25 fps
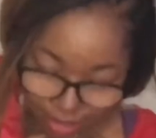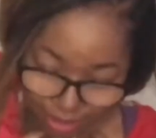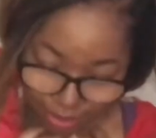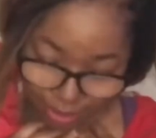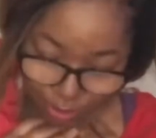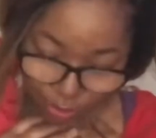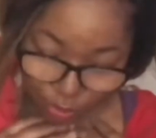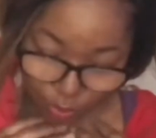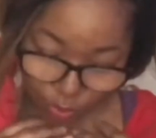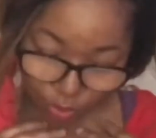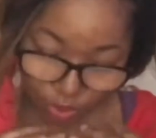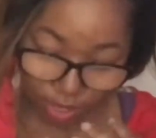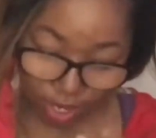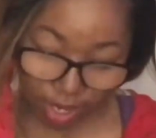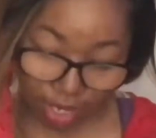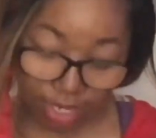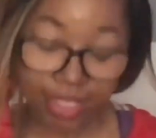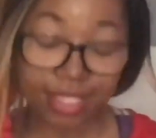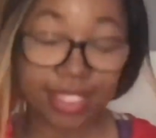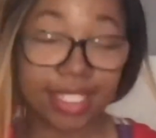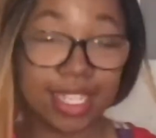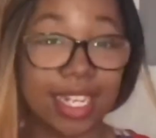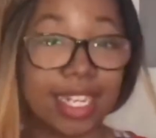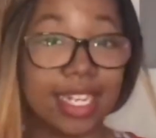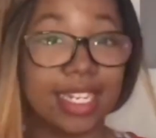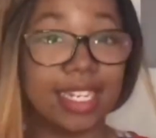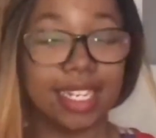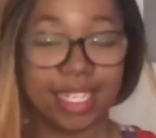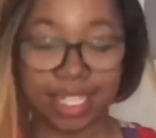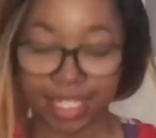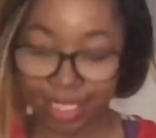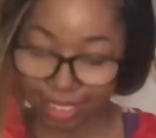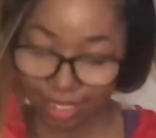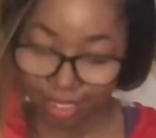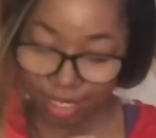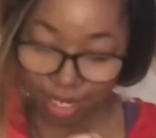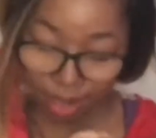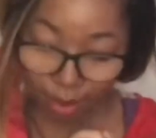new content
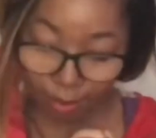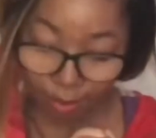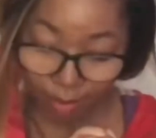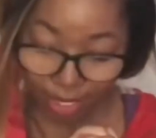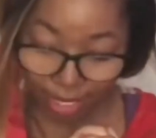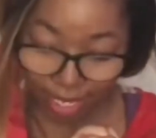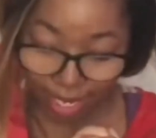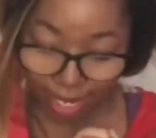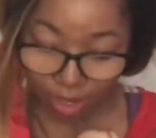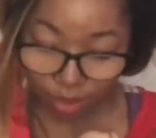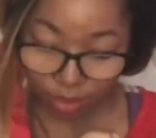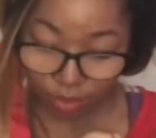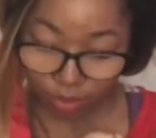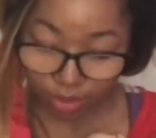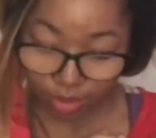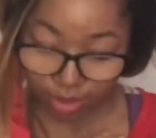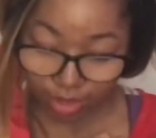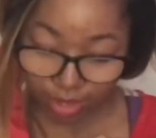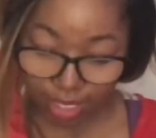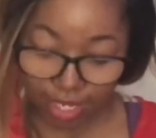is coming out,